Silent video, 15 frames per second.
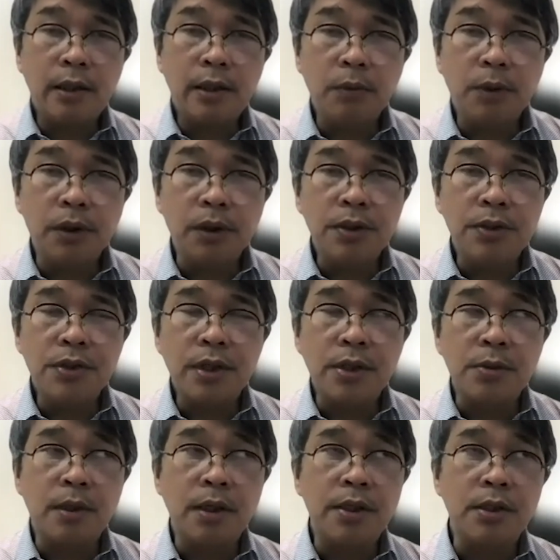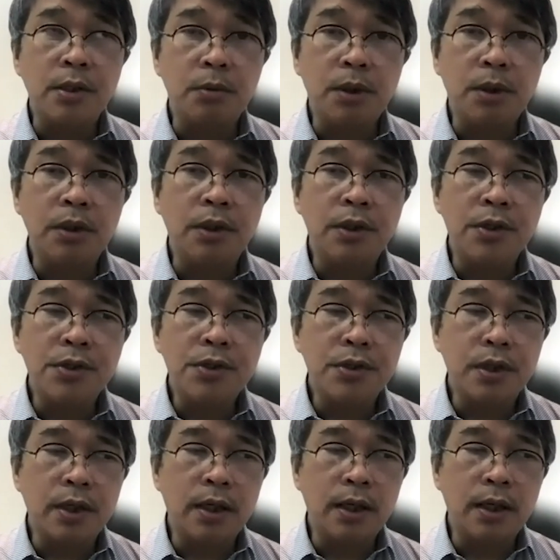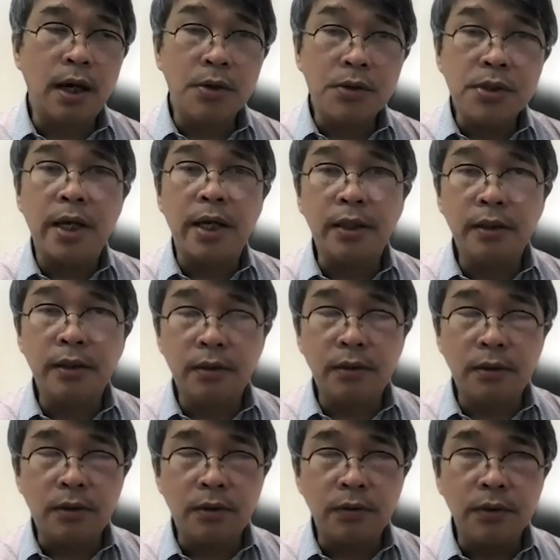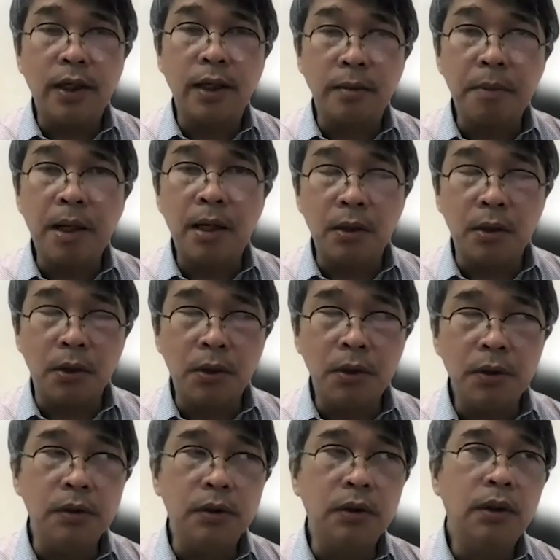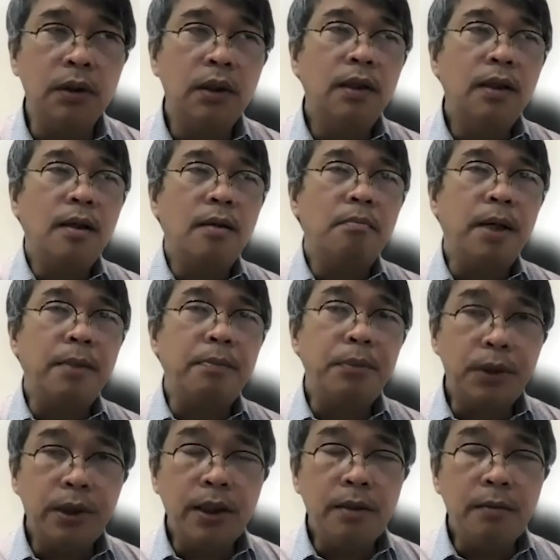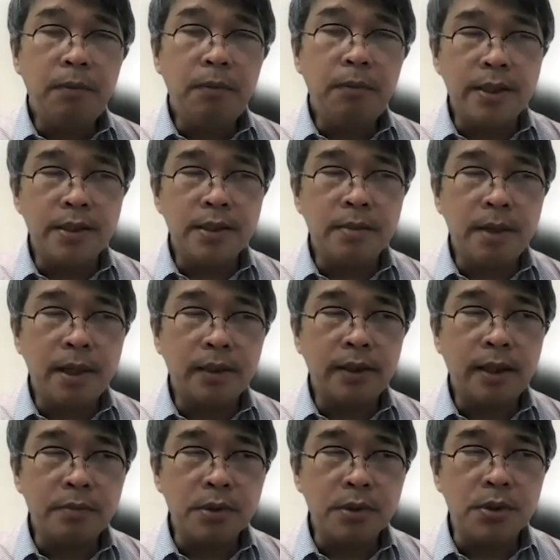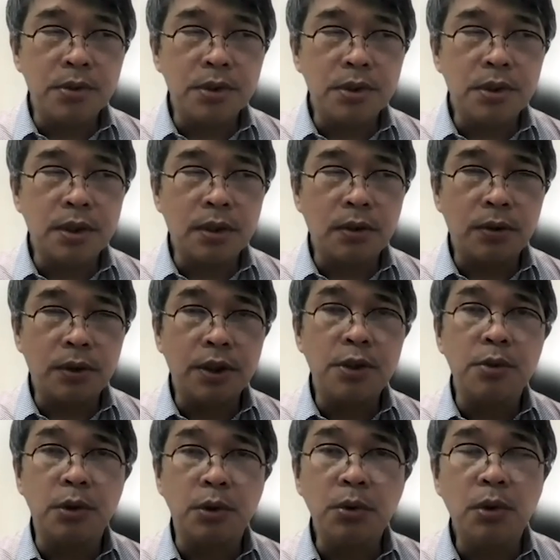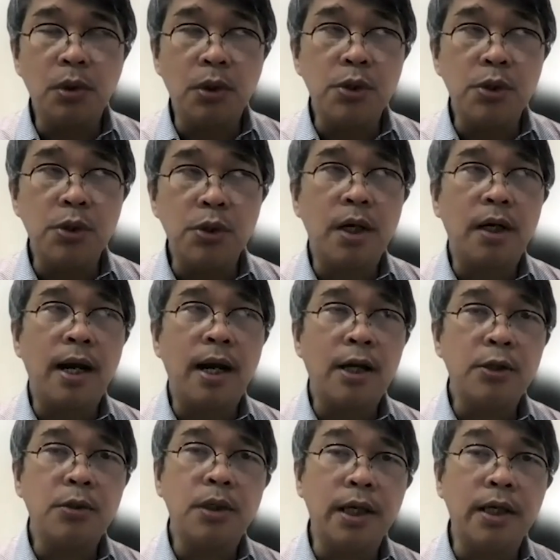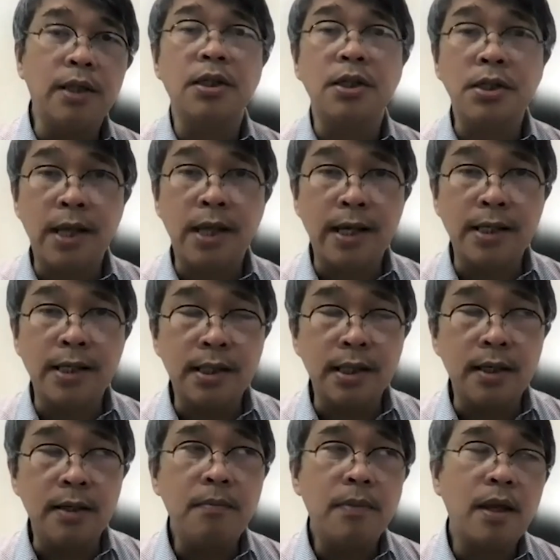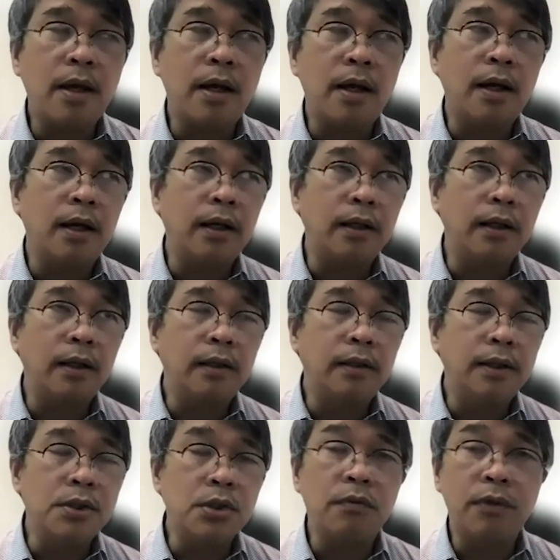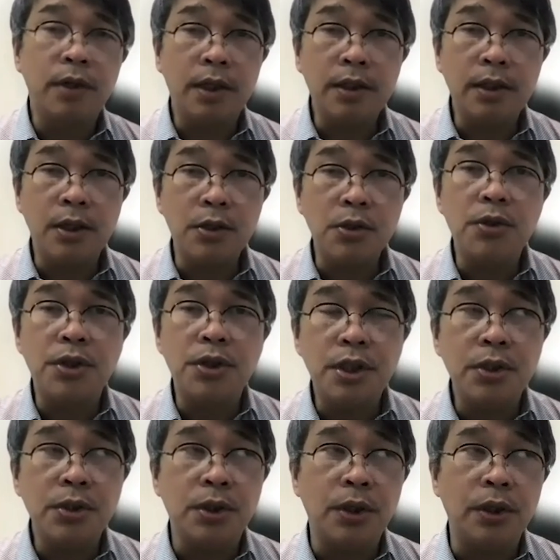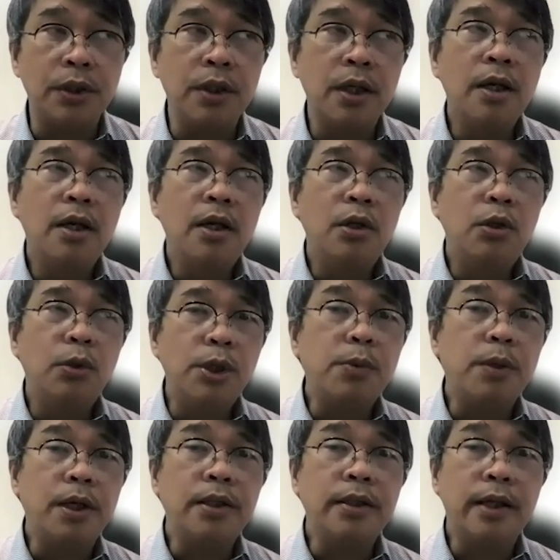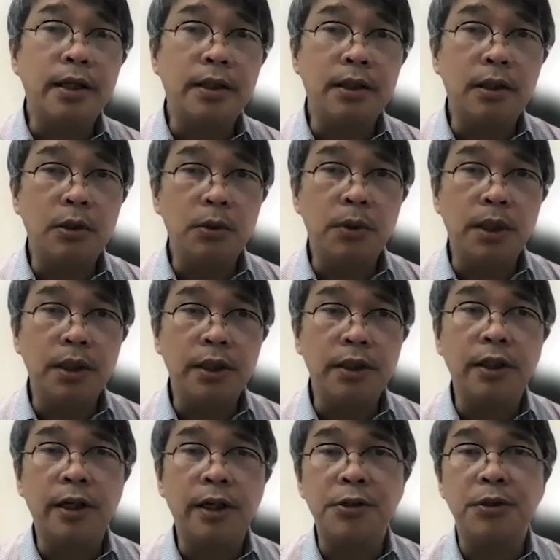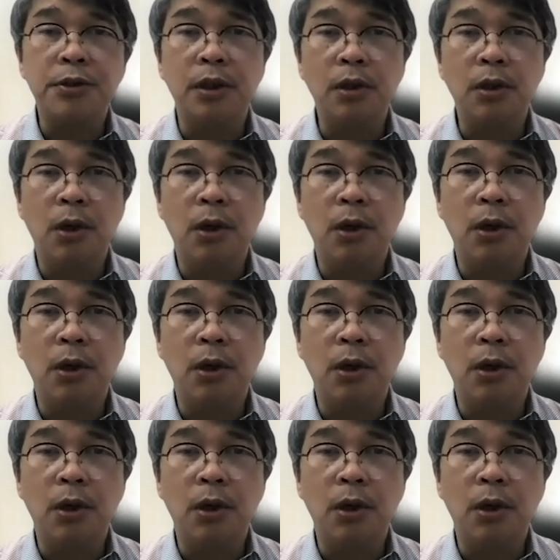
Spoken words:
waters, as well as the waters outside of the archipelago, no? By putting in place the maritime zones in accordance with UNCLOS, we are actually exercising the sovereignty and jurisdiction to which we're entitled to under international law.